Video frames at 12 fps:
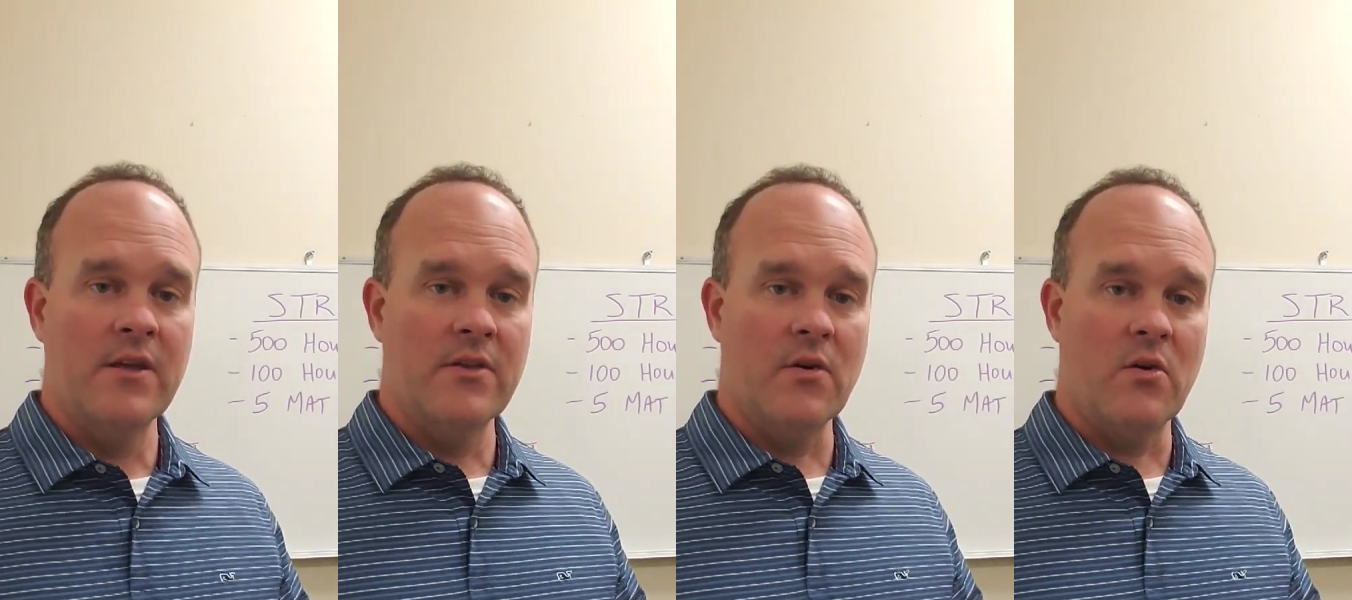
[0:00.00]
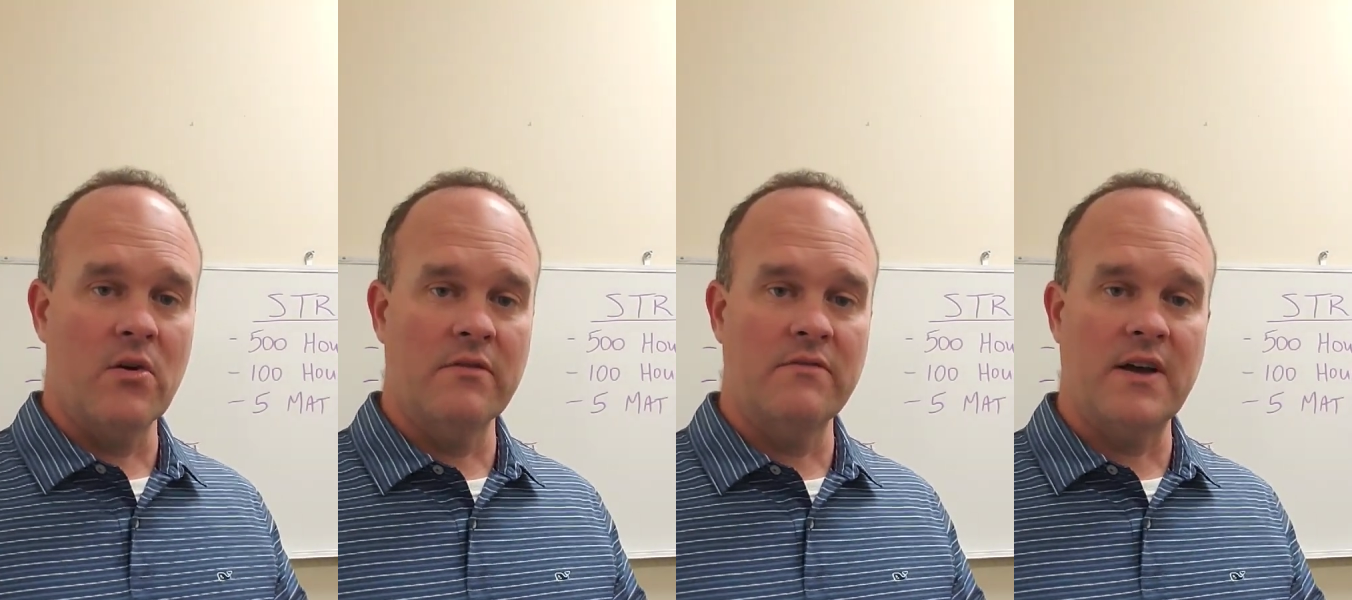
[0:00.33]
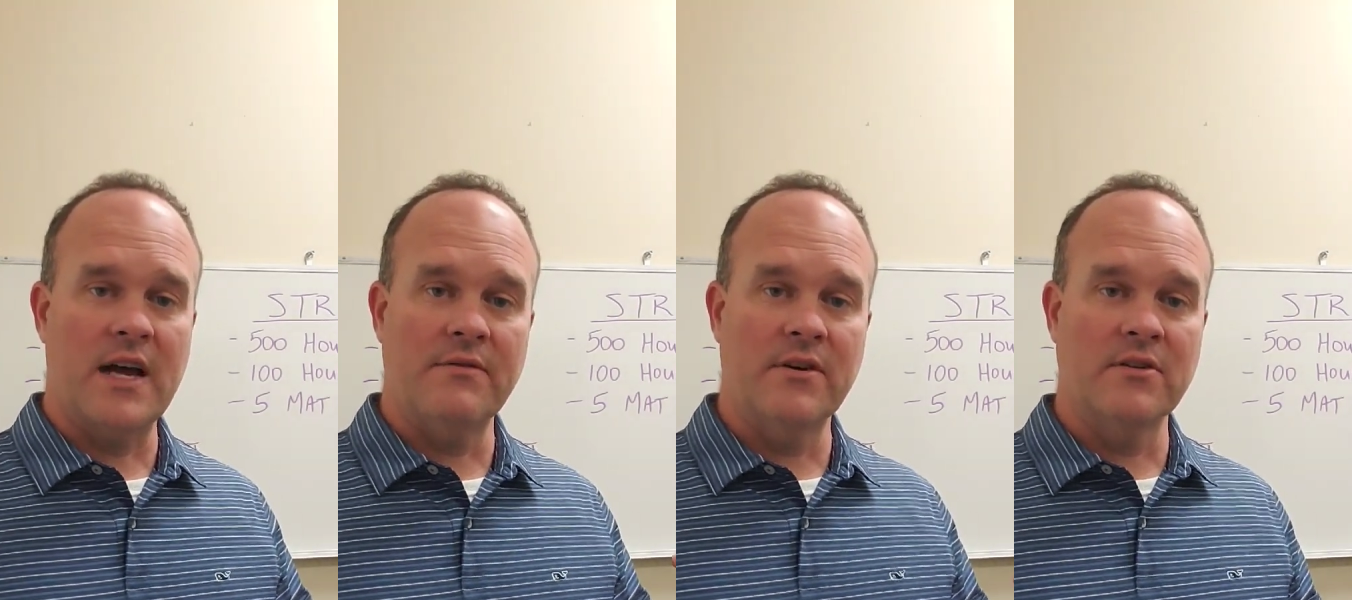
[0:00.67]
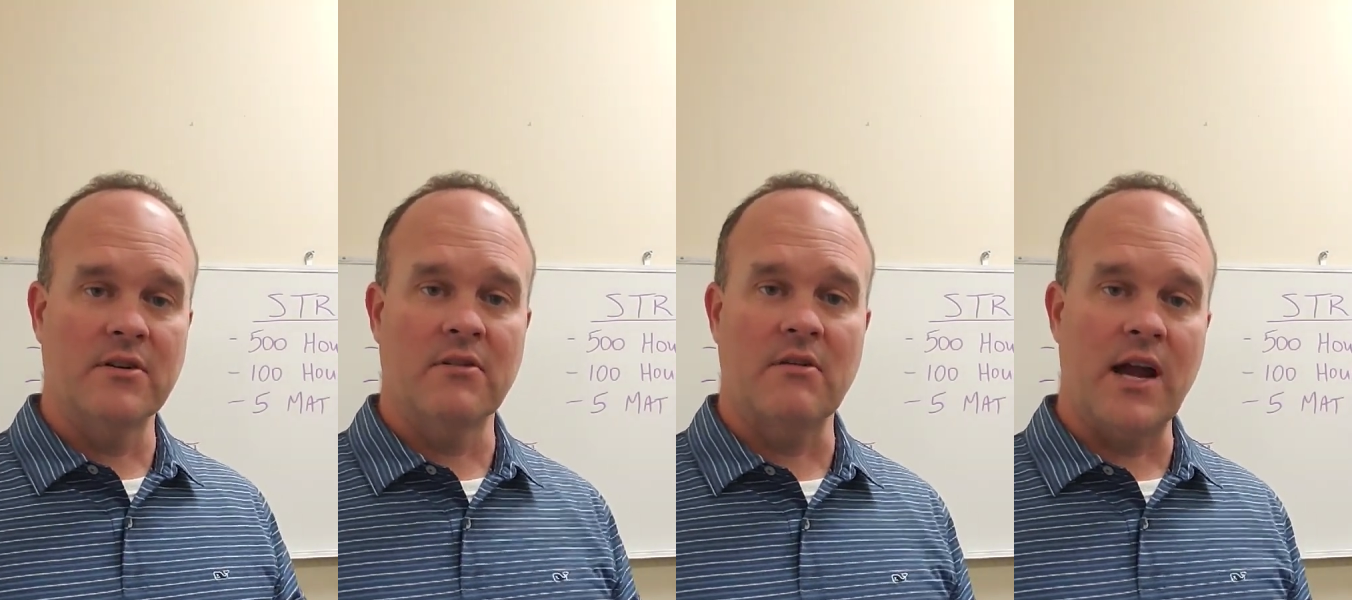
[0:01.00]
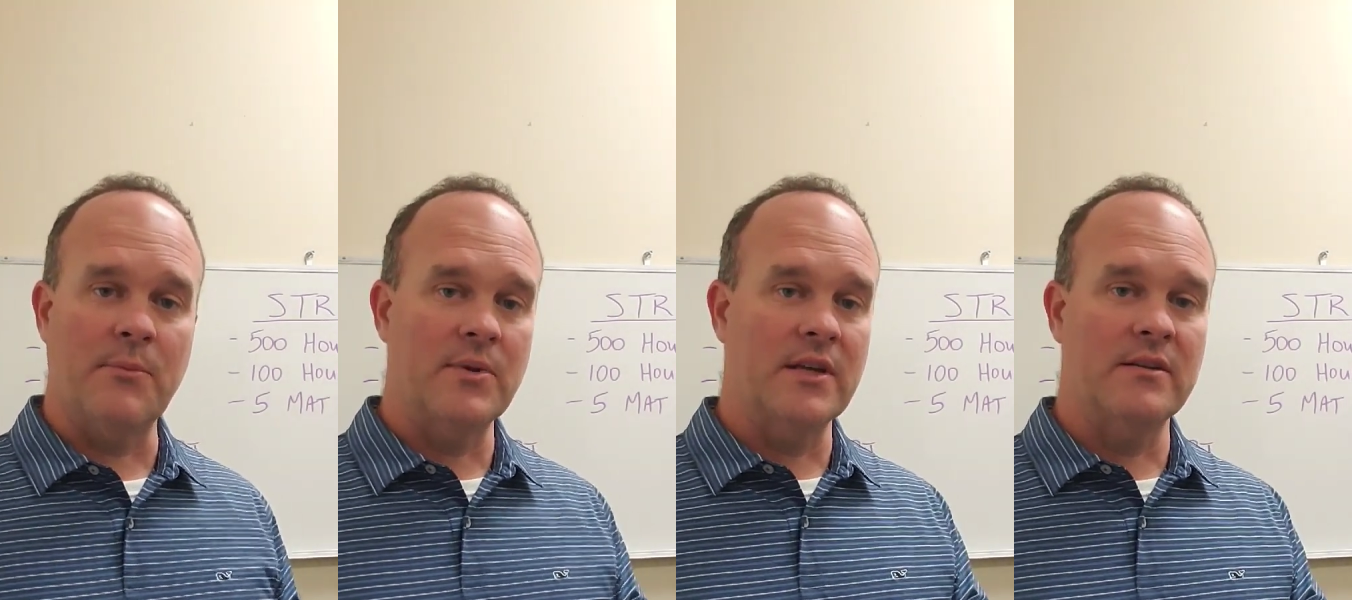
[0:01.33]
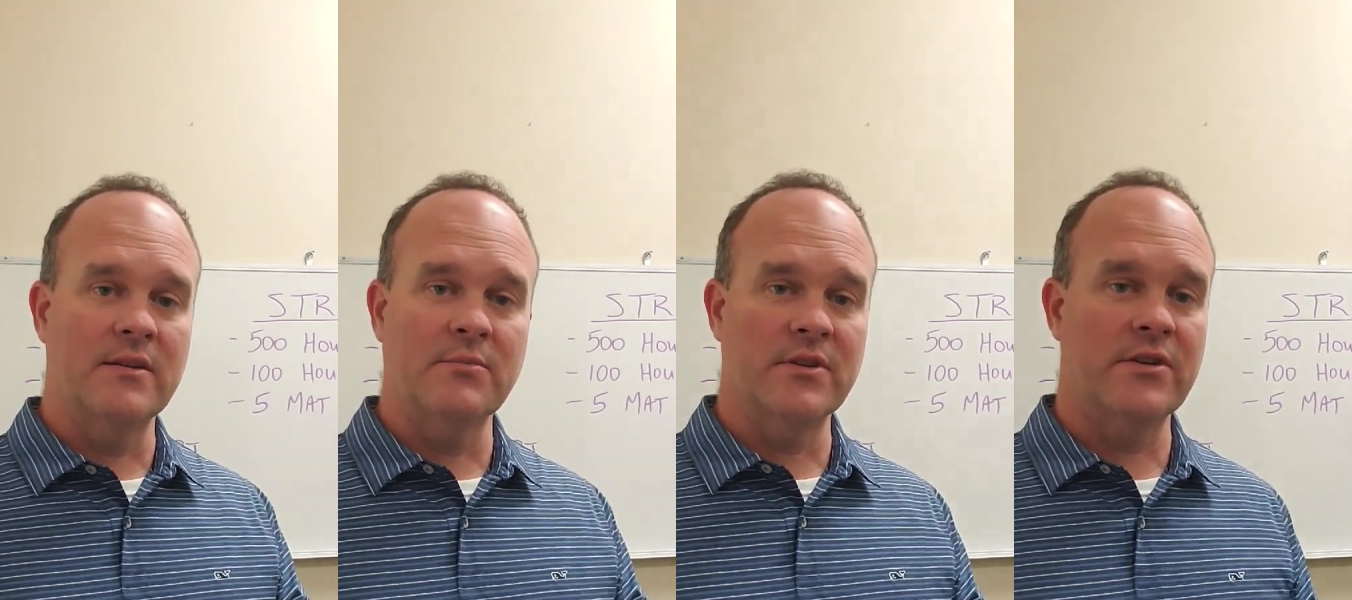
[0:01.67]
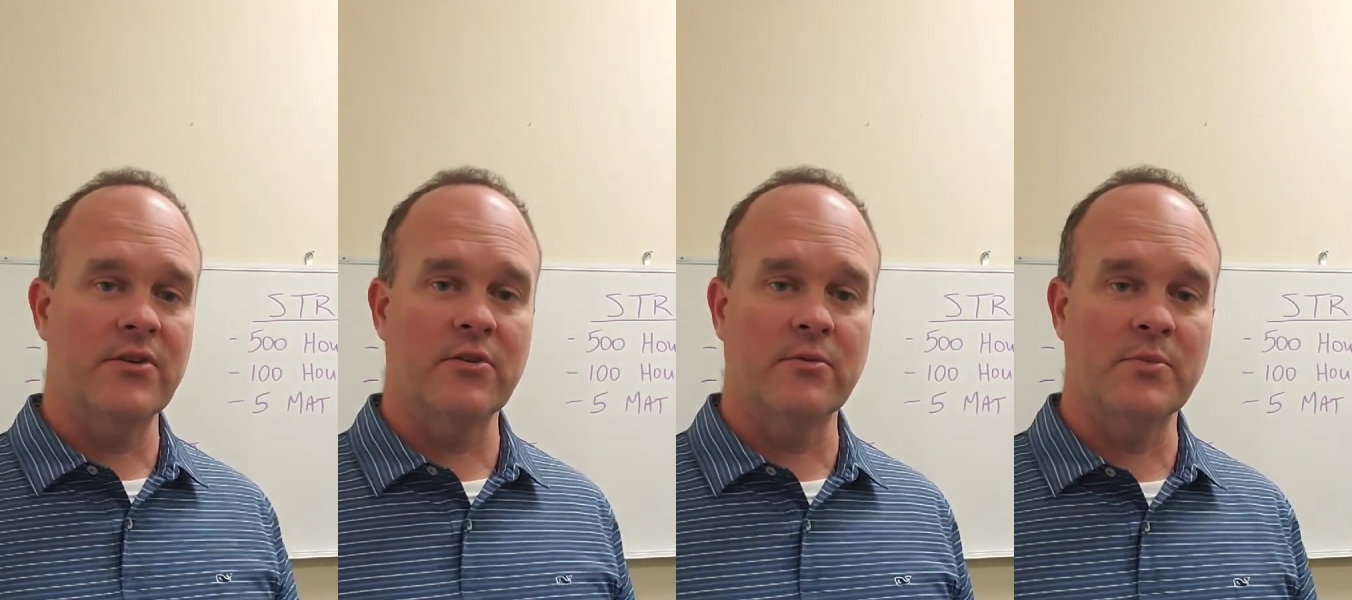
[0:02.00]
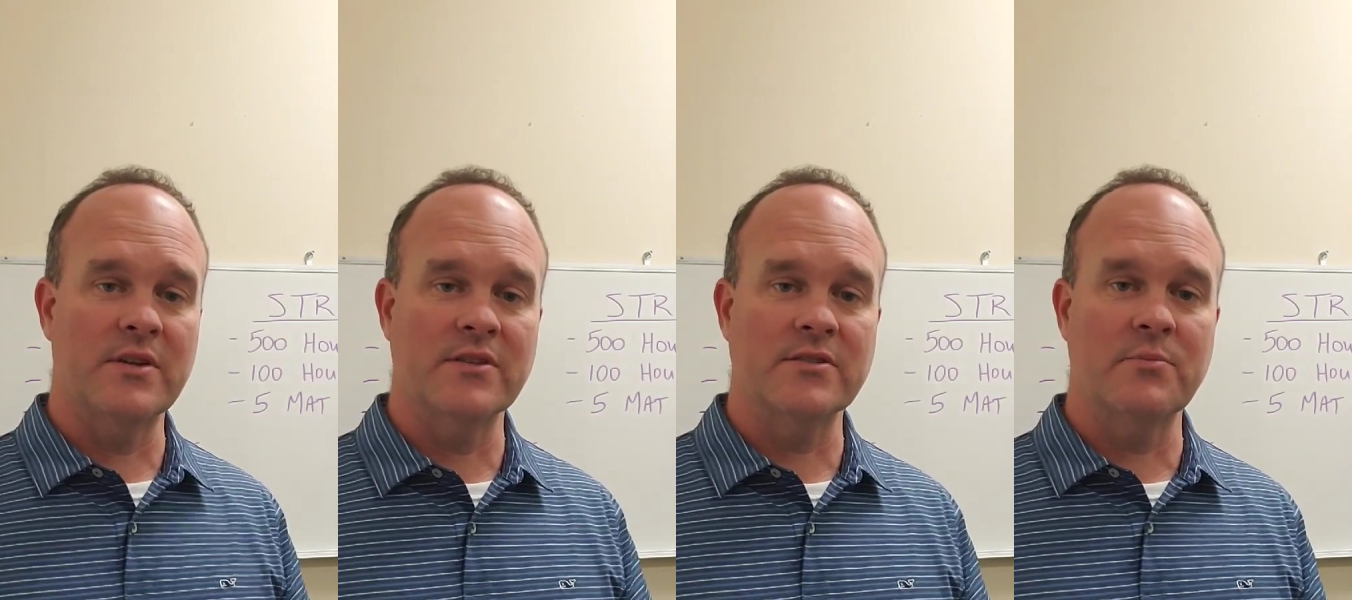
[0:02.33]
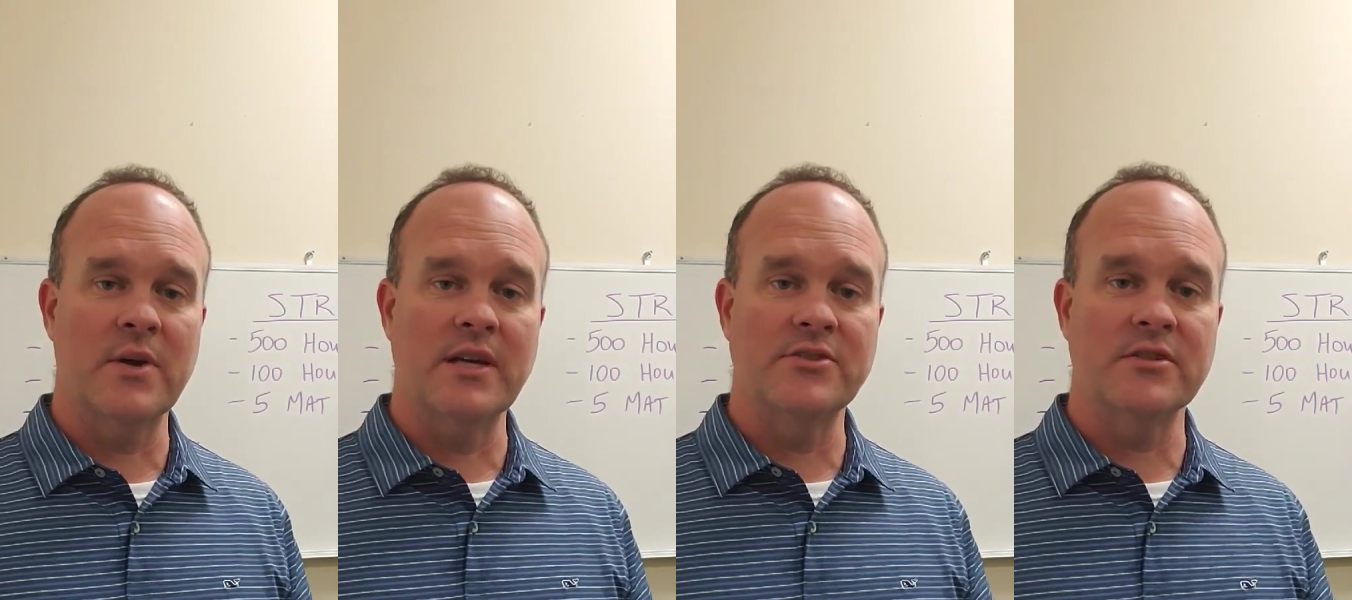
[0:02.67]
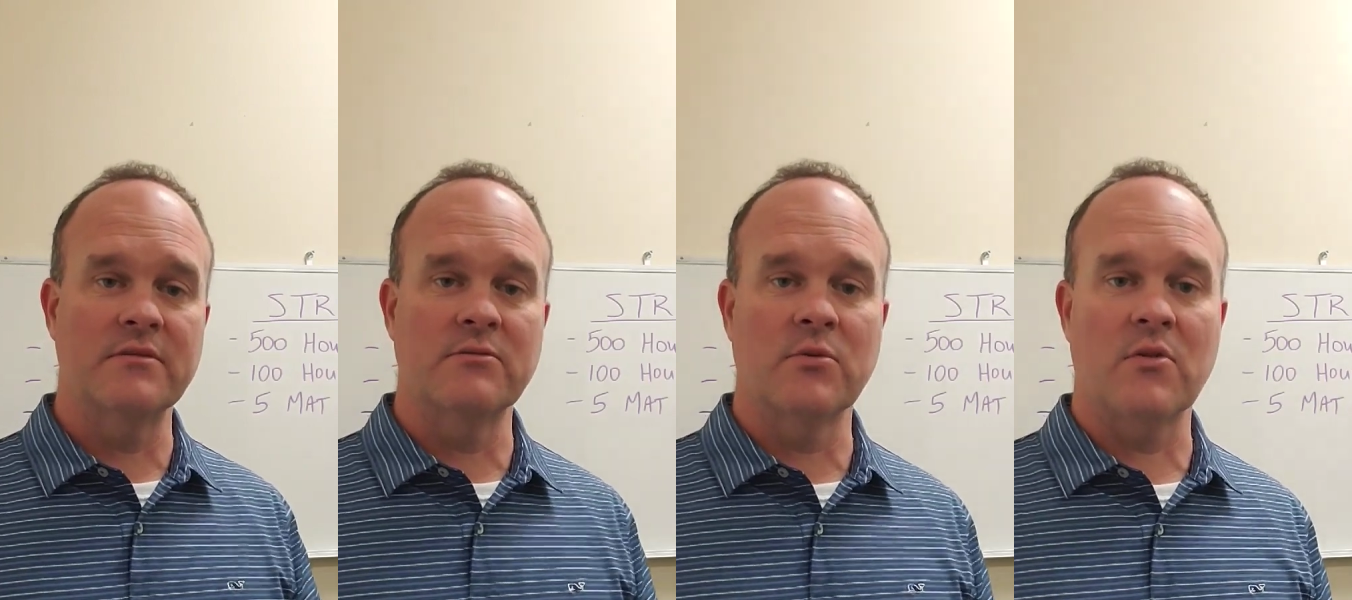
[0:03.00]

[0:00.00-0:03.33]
There are 5 other crappy material participation